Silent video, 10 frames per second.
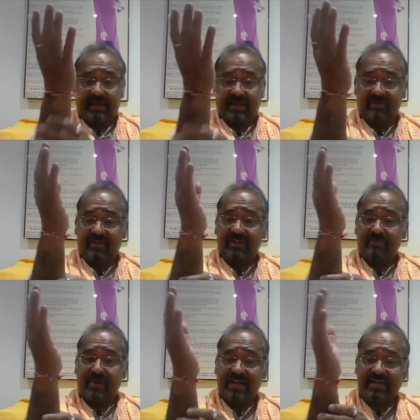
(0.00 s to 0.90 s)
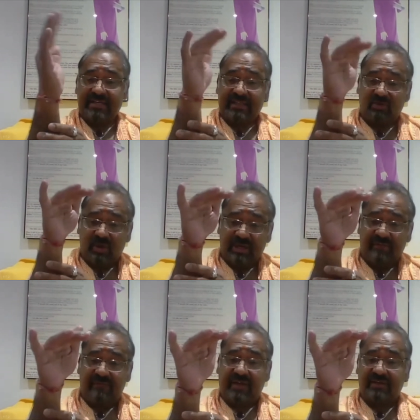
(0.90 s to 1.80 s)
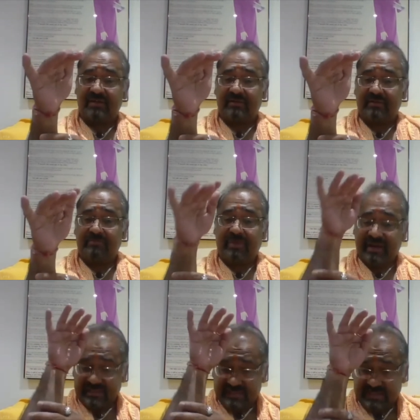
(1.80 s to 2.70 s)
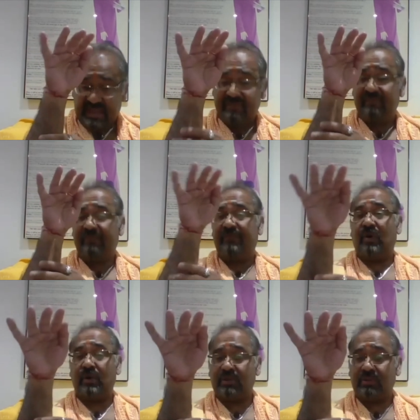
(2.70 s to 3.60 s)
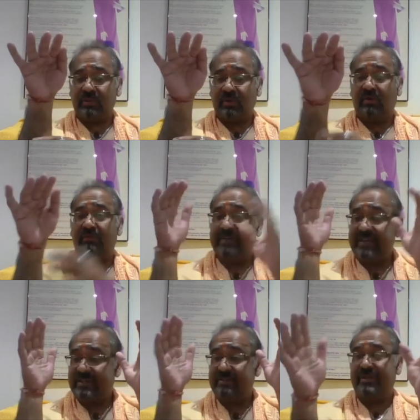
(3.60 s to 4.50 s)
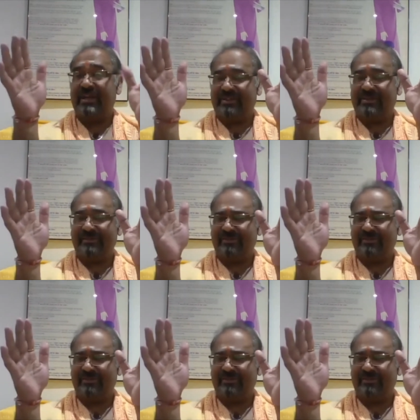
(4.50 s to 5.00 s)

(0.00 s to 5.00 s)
when the mind is equally affected by the same force of determination.